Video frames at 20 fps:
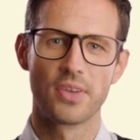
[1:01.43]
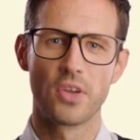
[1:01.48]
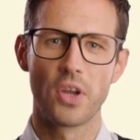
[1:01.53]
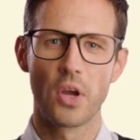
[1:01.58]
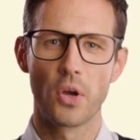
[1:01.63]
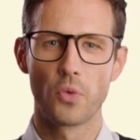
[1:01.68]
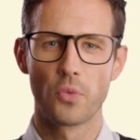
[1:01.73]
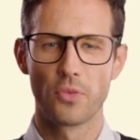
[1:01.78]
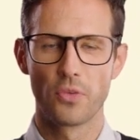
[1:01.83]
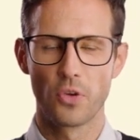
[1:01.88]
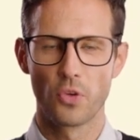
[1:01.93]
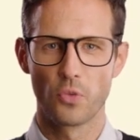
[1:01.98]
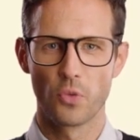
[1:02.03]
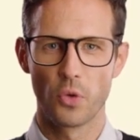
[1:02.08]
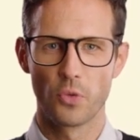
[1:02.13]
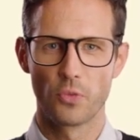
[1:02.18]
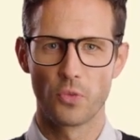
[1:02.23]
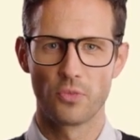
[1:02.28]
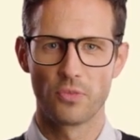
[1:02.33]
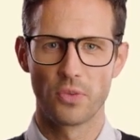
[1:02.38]
Zo
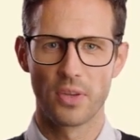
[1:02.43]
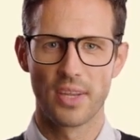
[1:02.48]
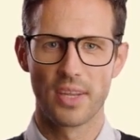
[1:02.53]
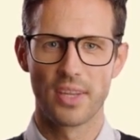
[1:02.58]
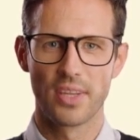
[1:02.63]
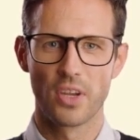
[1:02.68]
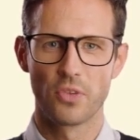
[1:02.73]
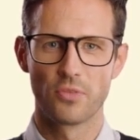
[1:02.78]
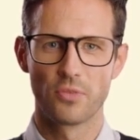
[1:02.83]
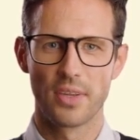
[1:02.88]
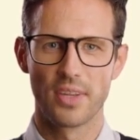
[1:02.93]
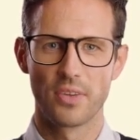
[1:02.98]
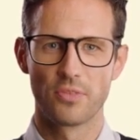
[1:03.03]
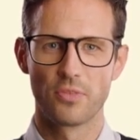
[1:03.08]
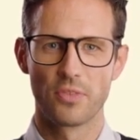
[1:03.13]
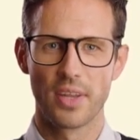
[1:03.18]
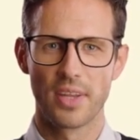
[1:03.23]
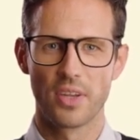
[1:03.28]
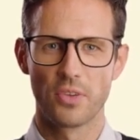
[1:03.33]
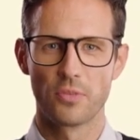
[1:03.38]
while providing a
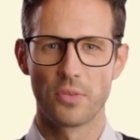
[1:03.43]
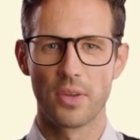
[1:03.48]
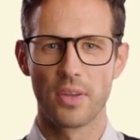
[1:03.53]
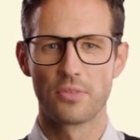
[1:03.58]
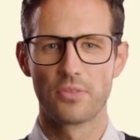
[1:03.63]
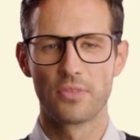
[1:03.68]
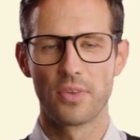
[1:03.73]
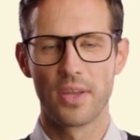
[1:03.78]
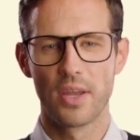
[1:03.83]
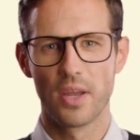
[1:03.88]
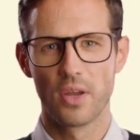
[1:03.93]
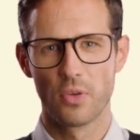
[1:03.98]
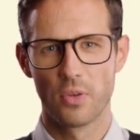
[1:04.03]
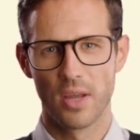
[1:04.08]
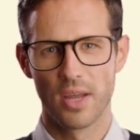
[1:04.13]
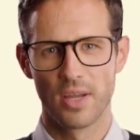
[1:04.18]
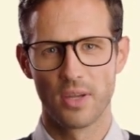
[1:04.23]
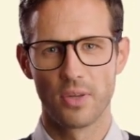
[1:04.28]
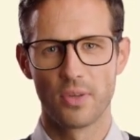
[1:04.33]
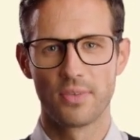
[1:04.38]
specified amount of
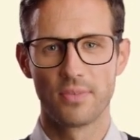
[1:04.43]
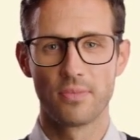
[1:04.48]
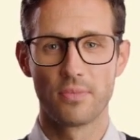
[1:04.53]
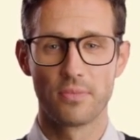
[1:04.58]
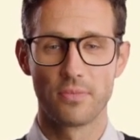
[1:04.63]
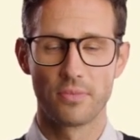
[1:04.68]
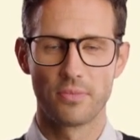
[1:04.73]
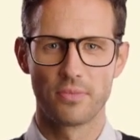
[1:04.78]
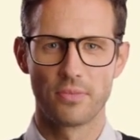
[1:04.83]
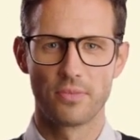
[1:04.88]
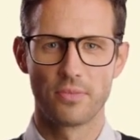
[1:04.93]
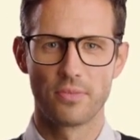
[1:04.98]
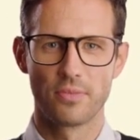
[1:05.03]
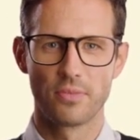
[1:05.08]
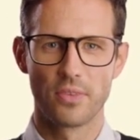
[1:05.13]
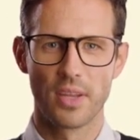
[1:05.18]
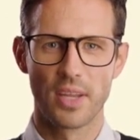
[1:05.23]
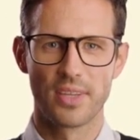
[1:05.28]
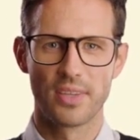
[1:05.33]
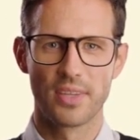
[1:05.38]
attenuation.
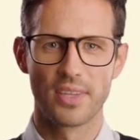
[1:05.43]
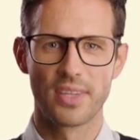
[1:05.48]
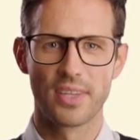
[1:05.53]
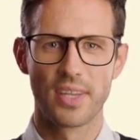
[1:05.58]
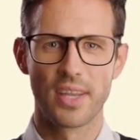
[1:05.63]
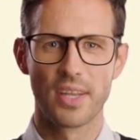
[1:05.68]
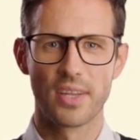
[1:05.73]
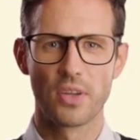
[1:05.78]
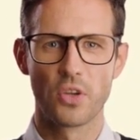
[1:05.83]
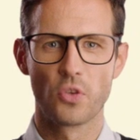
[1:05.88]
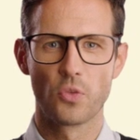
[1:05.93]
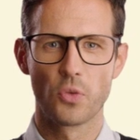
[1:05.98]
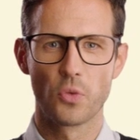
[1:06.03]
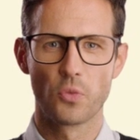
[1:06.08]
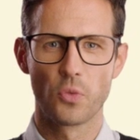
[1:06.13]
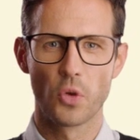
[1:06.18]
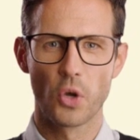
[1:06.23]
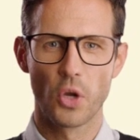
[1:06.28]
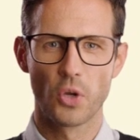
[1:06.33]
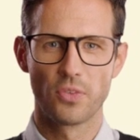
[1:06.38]
In this section, we
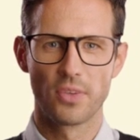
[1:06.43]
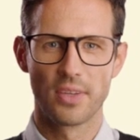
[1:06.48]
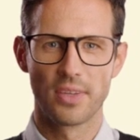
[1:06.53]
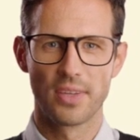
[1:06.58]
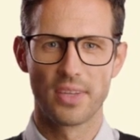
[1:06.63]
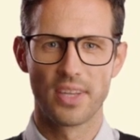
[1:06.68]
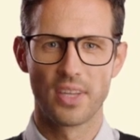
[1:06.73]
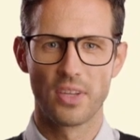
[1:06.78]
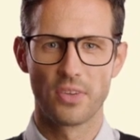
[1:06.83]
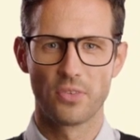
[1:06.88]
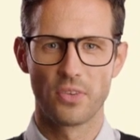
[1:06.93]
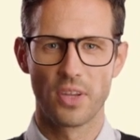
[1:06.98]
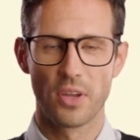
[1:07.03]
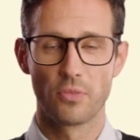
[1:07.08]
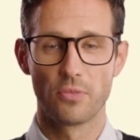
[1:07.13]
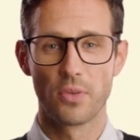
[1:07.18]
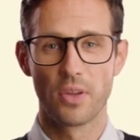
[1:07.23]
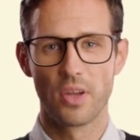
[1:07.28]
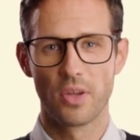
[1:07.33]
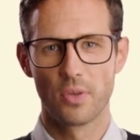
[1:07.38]
will only consider the
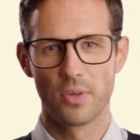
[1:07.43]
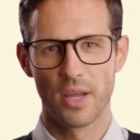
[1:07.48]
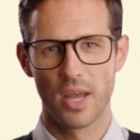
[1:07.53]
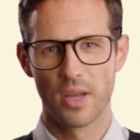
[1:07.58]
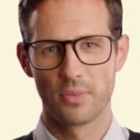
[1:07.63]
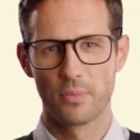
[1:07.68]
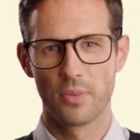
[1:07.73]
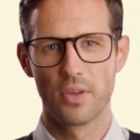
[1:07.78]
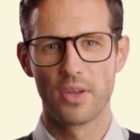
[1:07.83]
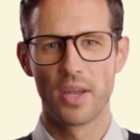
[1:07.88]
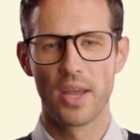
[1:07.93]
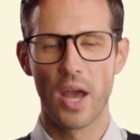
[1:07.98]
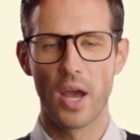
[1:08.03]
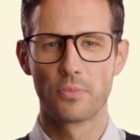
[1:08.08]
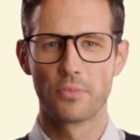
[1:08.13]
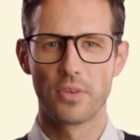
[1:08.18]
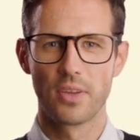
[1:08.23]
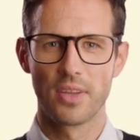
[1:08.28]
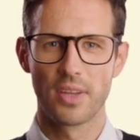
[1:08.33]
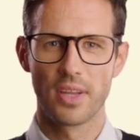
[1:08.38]
special and most
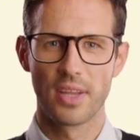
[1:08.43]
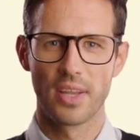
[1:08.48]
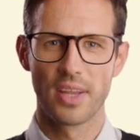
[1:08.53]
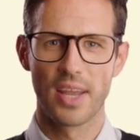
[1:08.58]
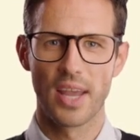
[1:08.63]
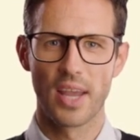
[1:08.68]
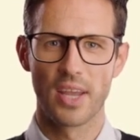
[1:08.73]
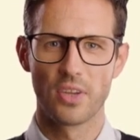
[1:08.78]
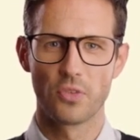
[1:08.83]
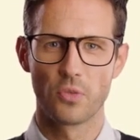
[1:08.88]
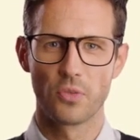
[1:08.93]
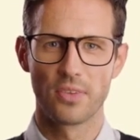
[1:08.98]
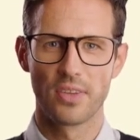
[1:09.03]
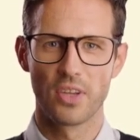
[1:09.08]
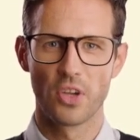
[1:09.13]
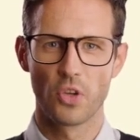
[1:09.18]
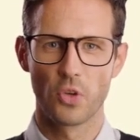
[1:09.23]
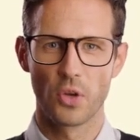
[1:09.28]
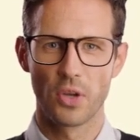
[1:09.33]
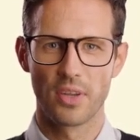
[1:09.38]
common case where the
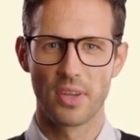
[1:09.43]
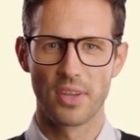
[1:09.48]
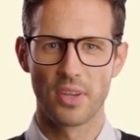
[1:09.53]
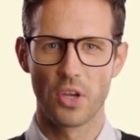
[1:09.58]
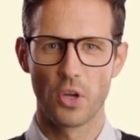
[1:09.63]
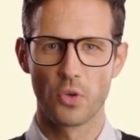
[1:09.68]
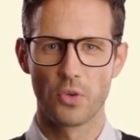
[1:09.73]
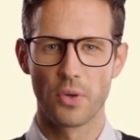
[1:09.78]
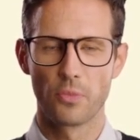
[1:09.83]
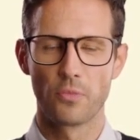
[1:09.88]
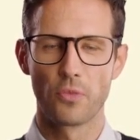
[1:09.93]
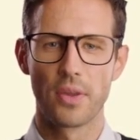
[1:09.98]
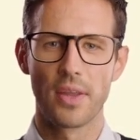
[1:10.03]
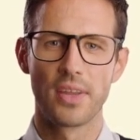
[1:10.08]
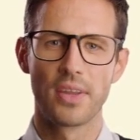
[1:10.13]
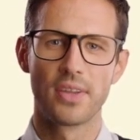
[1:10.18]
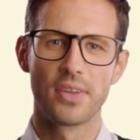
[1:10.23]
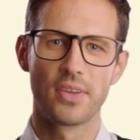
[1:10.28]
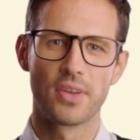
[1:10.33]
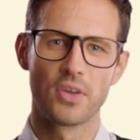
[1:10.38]
source and load
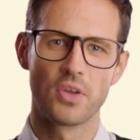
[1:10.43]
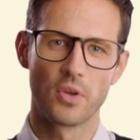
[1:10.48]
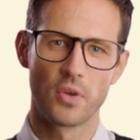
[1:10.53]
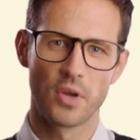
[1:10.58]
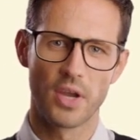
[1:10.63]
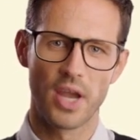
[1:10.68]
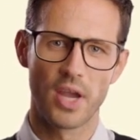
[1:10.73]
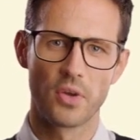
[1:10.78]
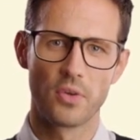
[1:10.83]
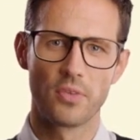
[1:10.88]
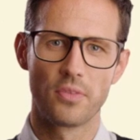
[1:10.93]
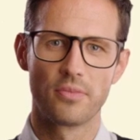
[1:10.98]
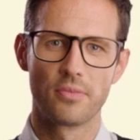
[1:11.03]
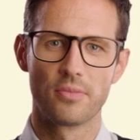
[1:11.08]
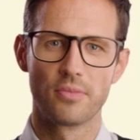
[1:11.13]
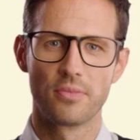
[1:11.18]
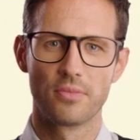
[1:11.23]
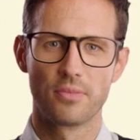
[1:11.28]
impedances are equal.